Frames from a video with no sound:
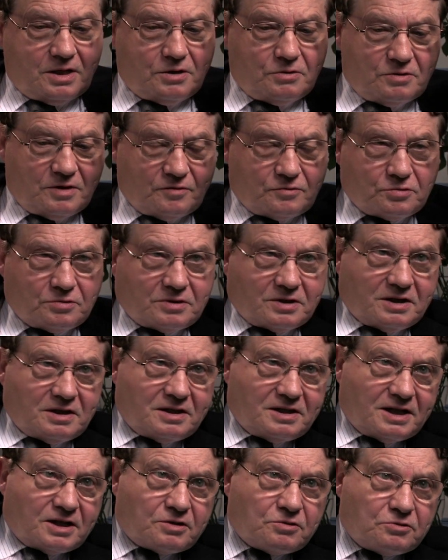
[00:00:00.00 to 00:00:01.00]
have to
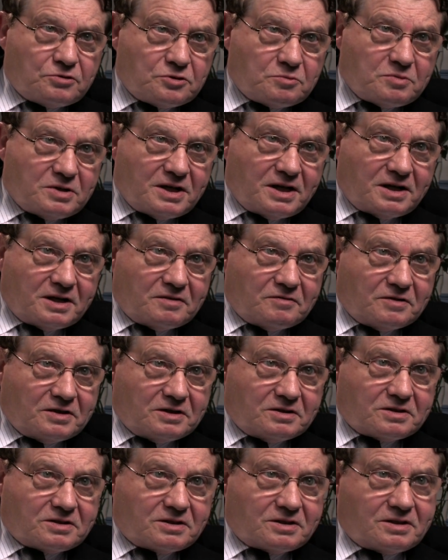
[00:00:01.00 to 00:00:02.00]
treat the cause behind
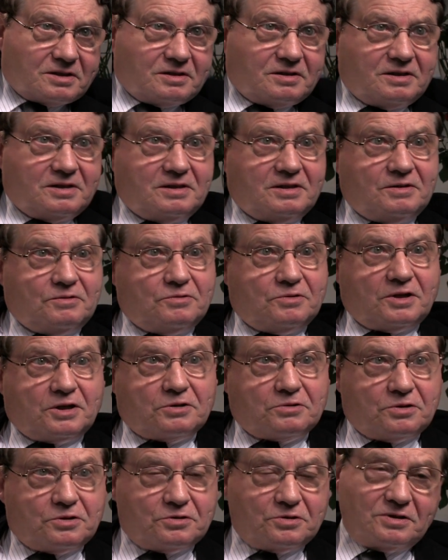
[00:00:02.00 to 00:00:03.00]
this. You
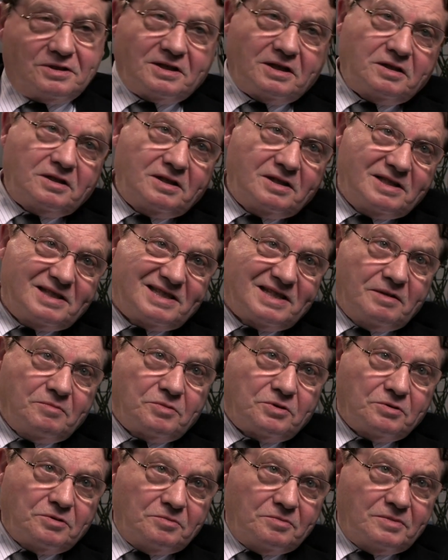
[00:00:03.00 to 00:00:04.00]
are just treating the
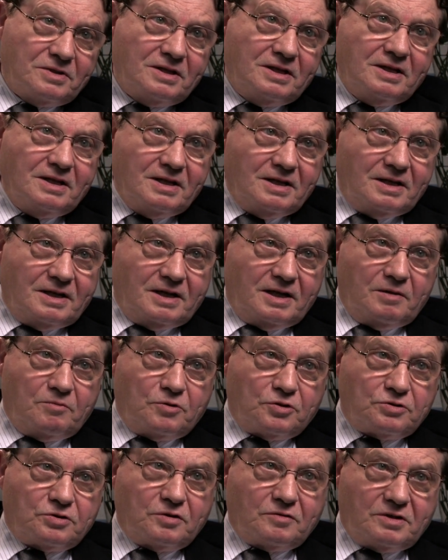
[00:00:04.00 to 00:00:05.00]
symptom. And
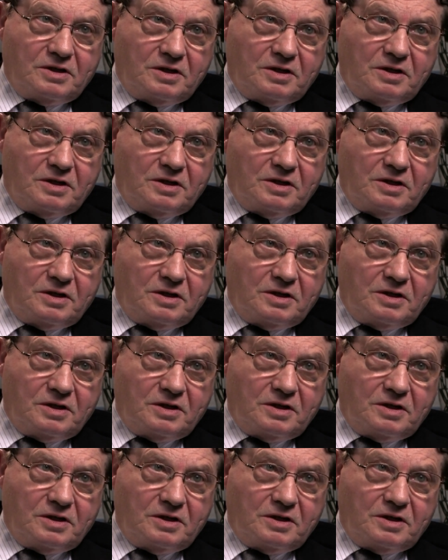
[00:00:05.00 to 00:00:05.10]
most of